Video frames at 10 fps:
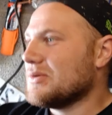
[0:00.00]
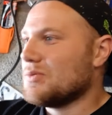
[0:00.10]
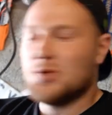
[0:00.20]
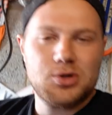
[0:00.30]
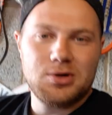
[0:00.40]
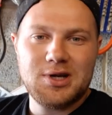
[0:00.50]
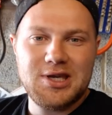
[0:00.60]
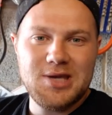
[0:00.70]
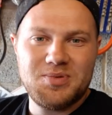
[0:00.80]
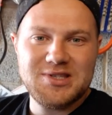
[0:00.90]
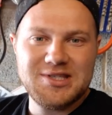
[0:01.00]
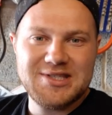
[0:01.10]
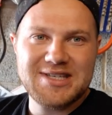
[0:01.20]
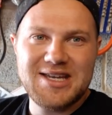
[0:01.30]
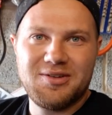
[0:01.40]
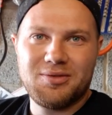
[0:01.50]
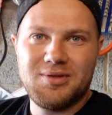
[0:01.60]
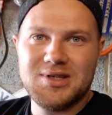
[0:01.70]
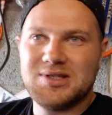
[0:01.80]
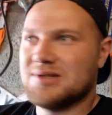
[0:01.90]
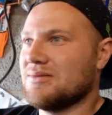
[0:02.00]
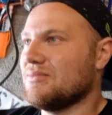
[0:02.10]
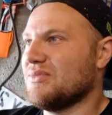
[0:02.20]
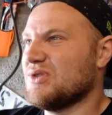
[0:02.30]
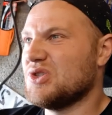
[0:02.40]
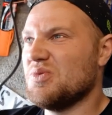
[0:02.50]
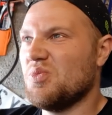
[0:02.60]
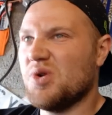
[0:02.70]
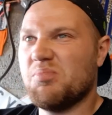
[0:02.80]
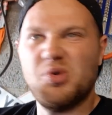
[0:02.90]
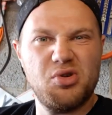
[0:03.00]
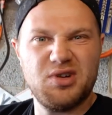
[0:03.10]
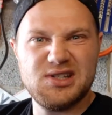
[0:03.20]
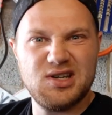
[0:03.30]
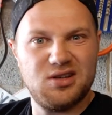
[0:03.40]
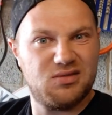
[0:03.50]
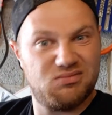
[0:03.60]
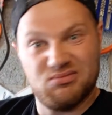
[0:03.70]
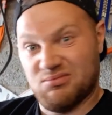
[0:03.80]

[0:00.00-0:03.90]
we'll try and keep us entertained through this somewhat boring time.